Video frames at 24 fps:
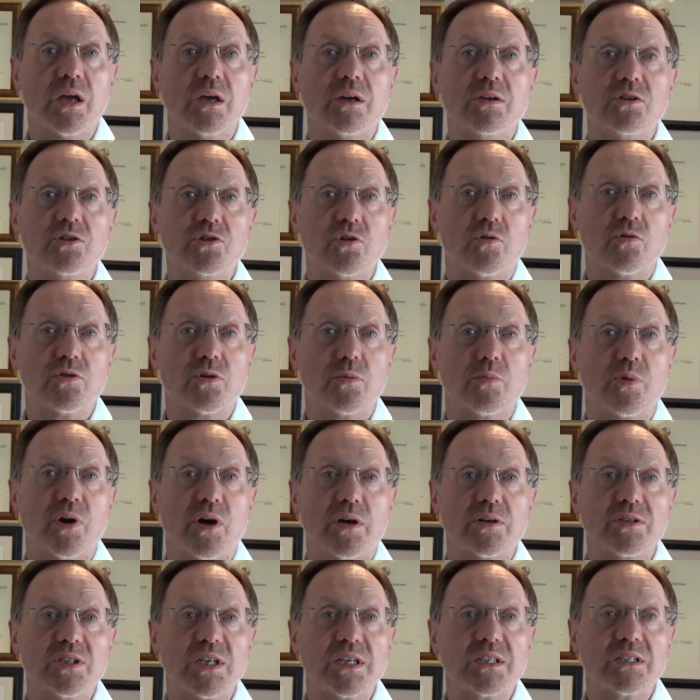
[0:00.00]
Shorter
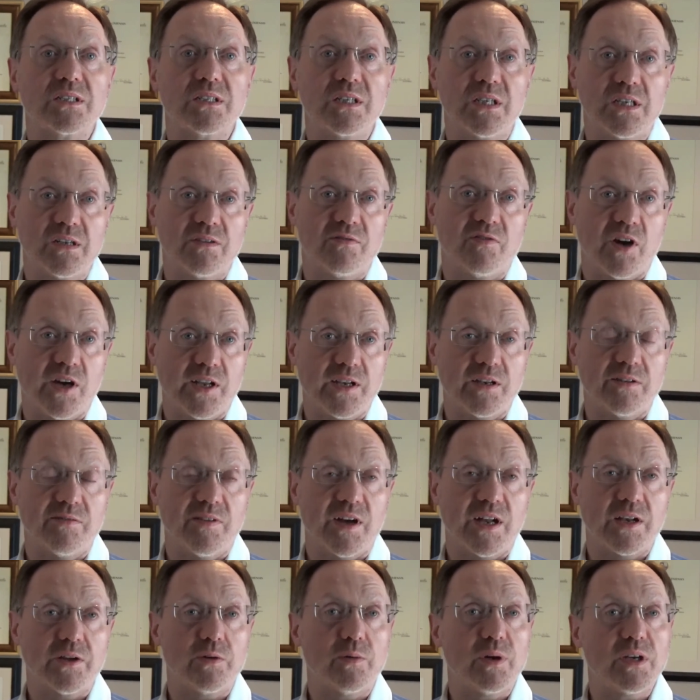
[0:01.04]
projects need a final
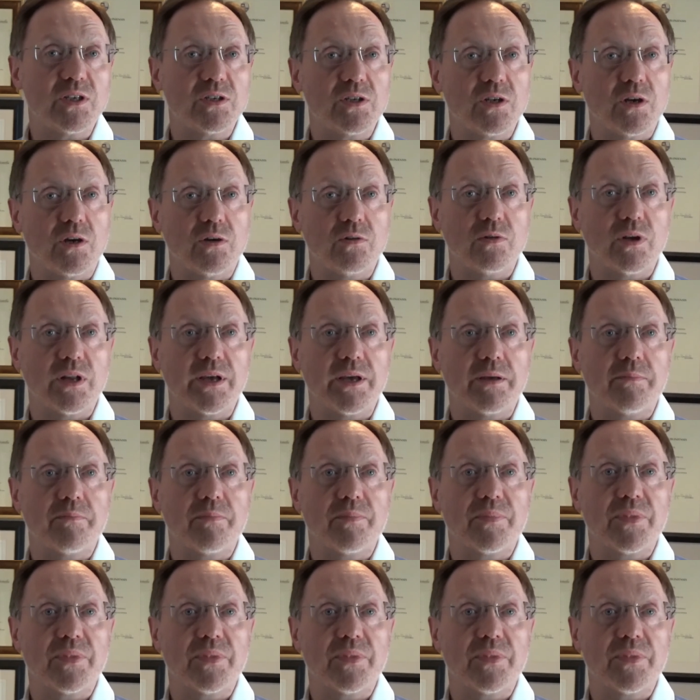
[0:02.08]
evaluation only.